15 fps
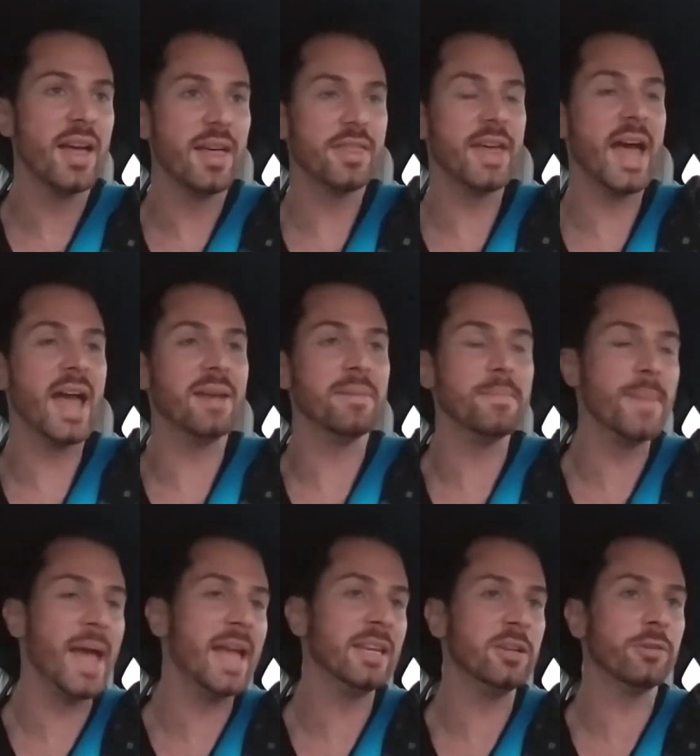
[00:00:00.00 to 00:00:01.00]
that
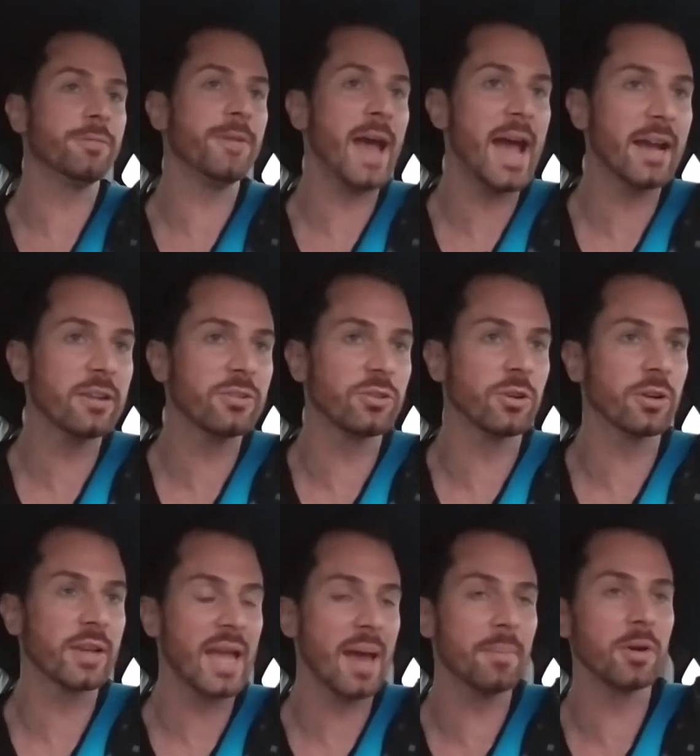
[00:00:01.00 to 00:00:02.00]
manufacture
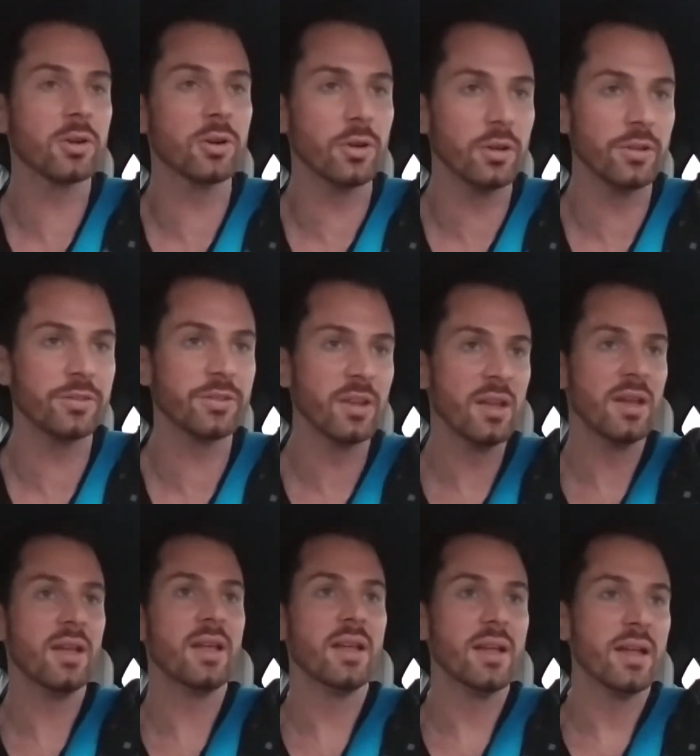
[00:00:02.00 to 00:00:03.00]
chemicals
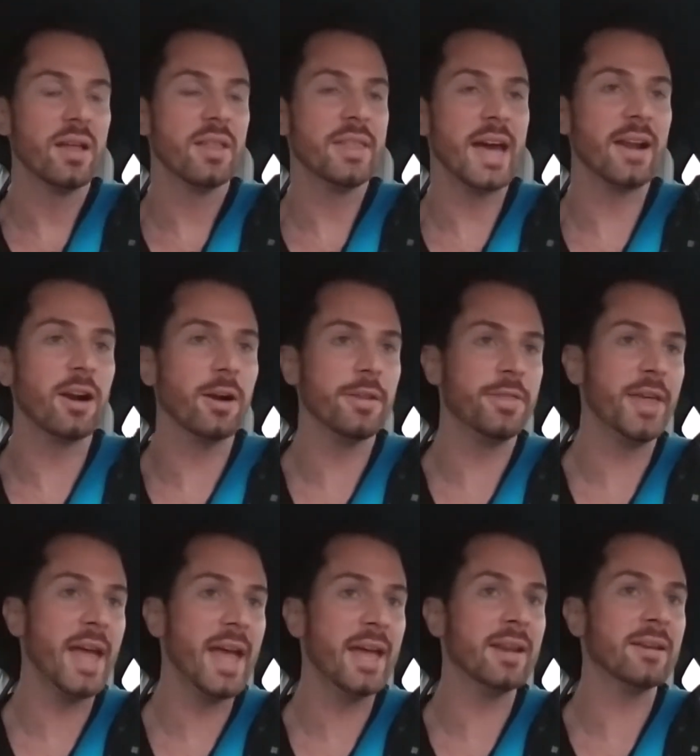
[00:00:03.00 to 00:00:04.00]
that are
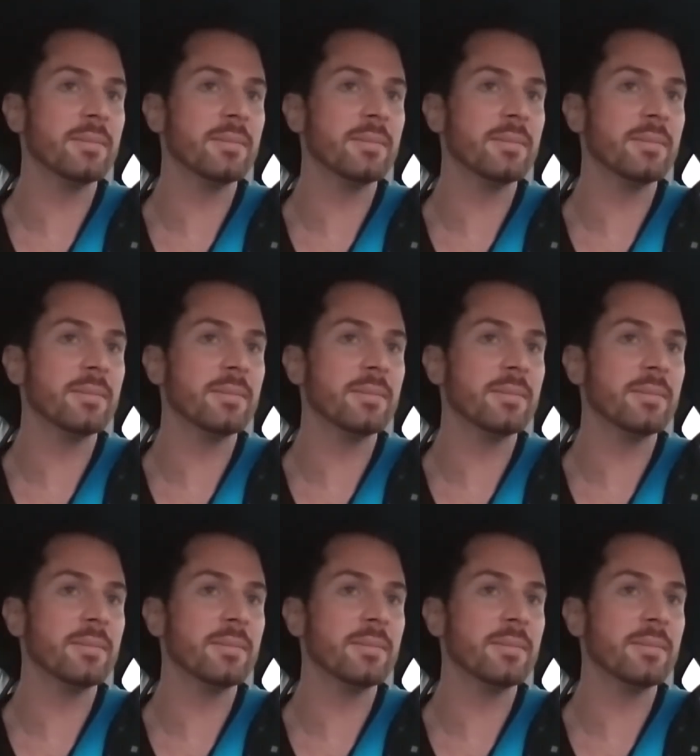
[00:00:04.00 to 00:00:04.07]
then